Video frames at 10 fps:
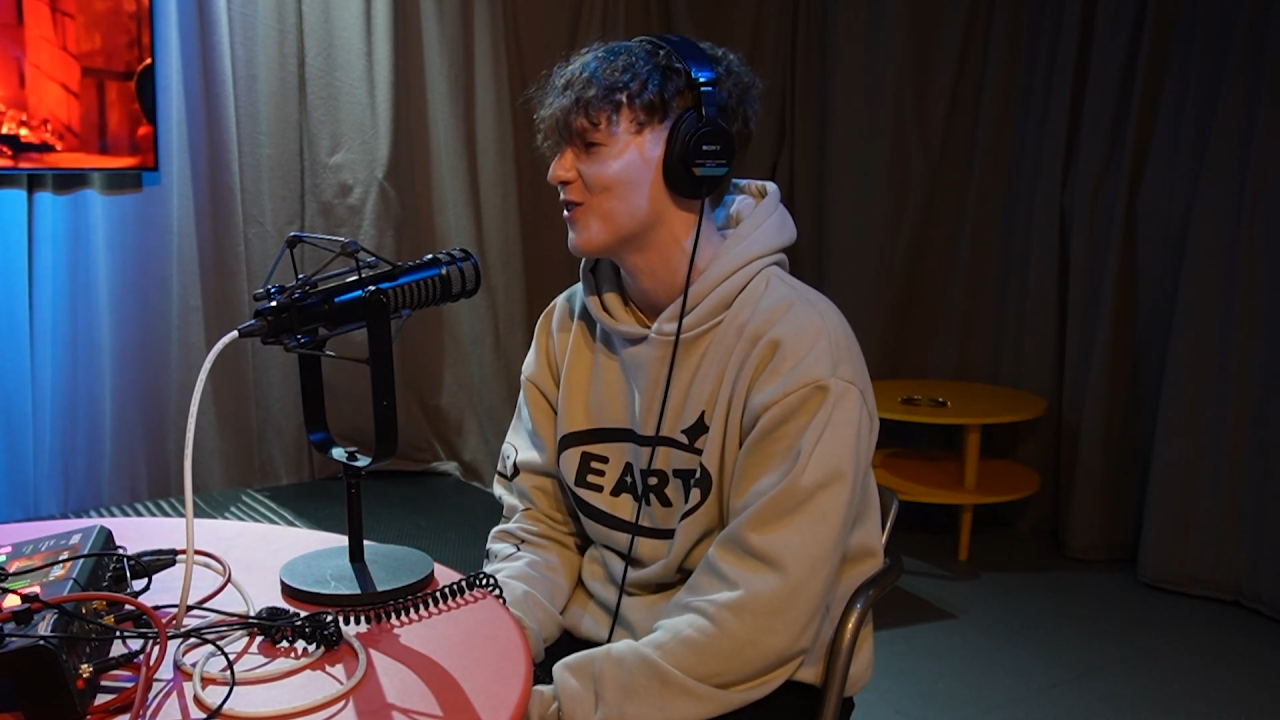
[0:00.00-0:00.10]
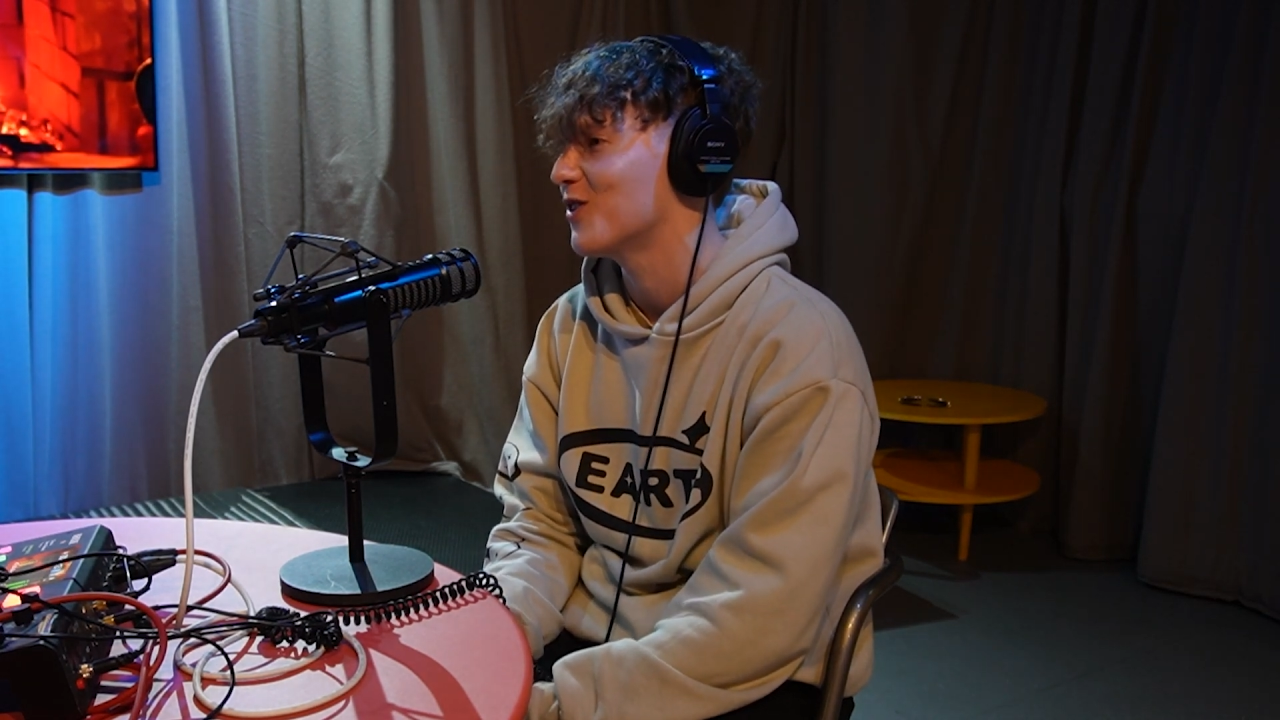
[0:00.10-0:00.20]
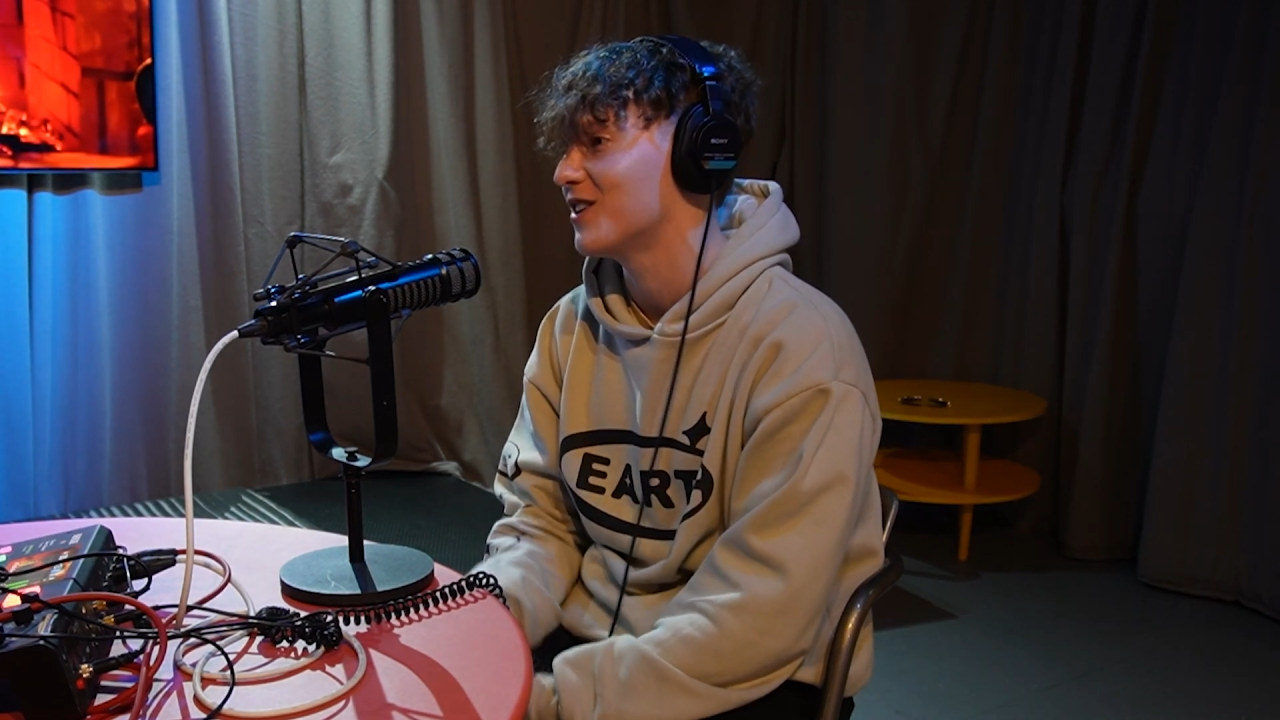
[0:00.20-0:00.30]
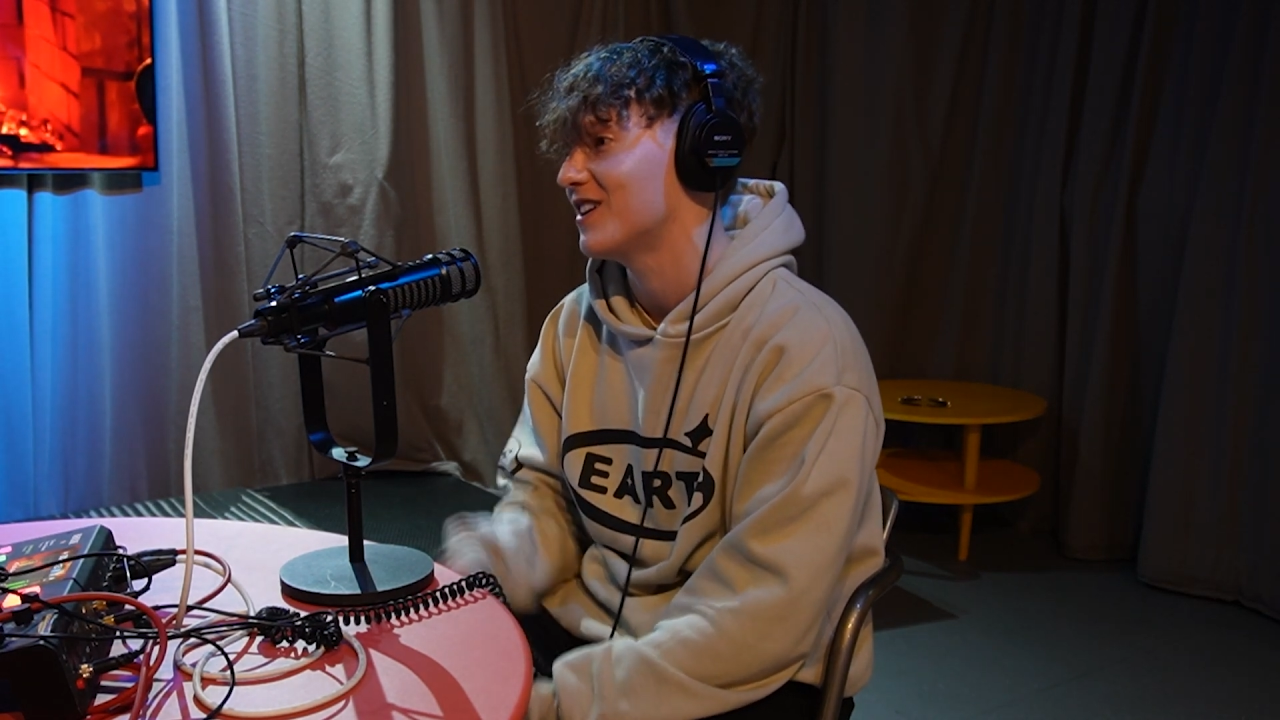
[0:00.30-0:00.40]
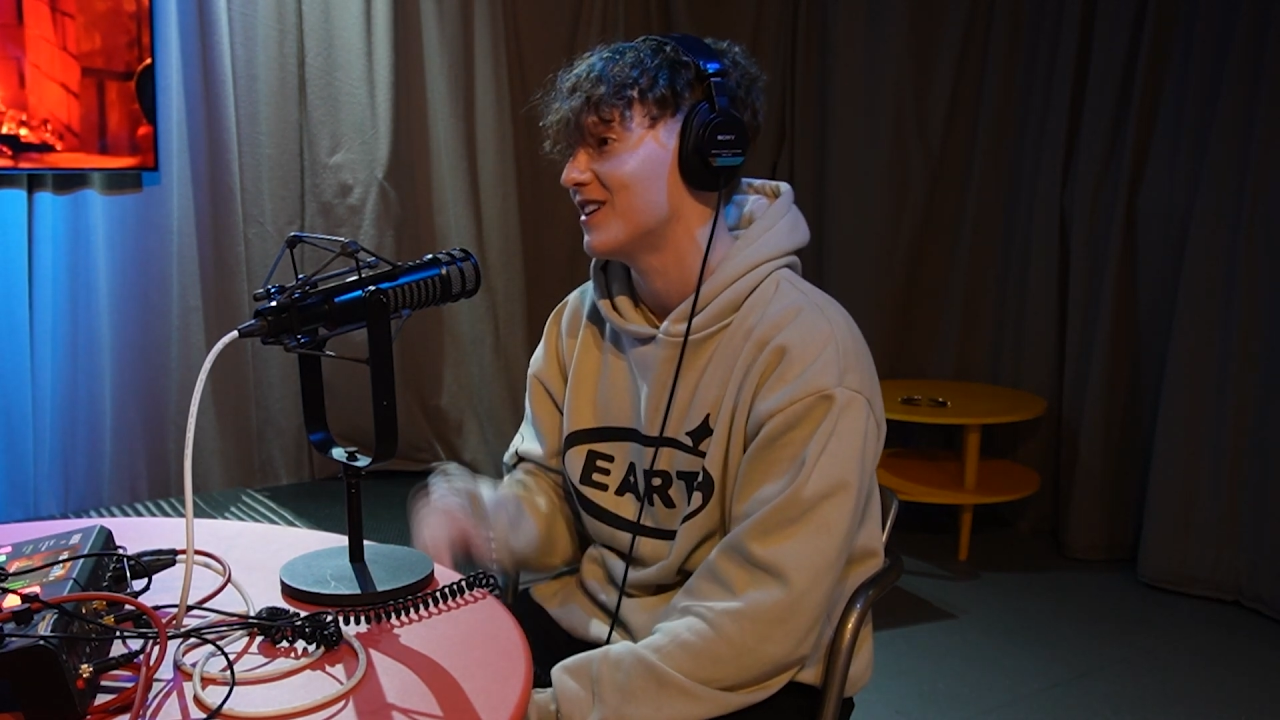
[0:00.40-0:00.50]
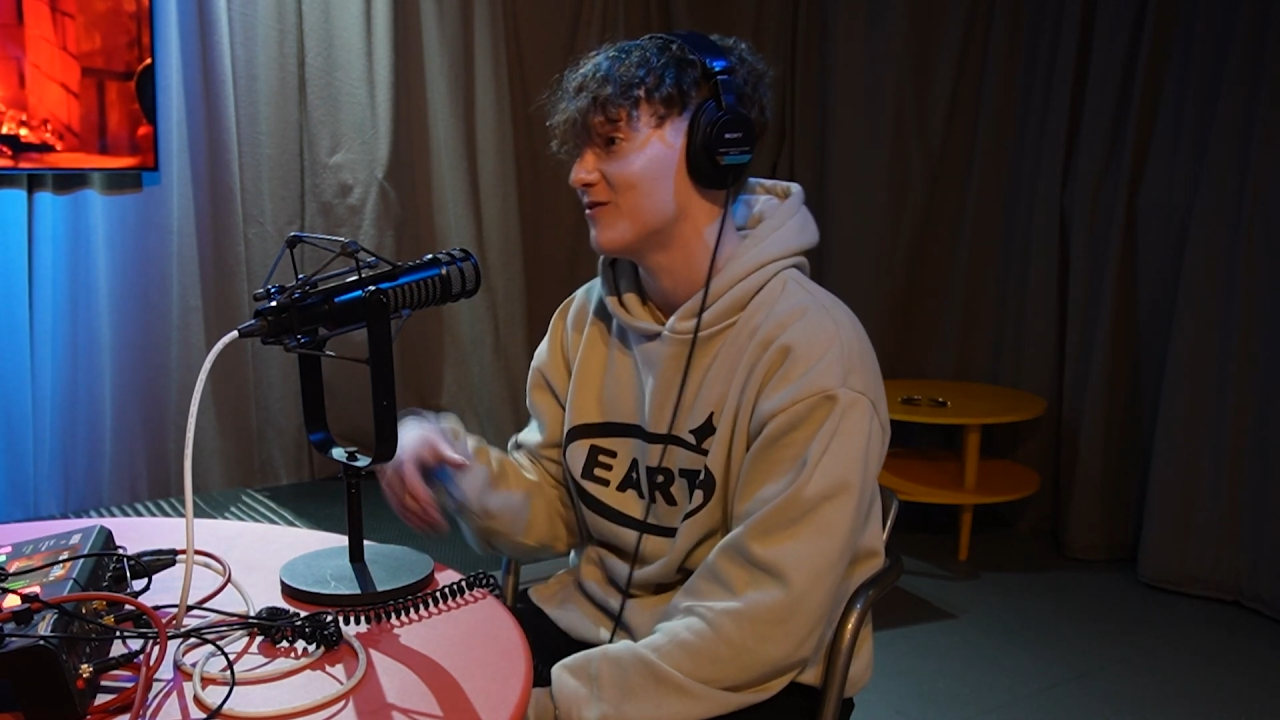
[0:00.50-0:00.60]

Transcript: on a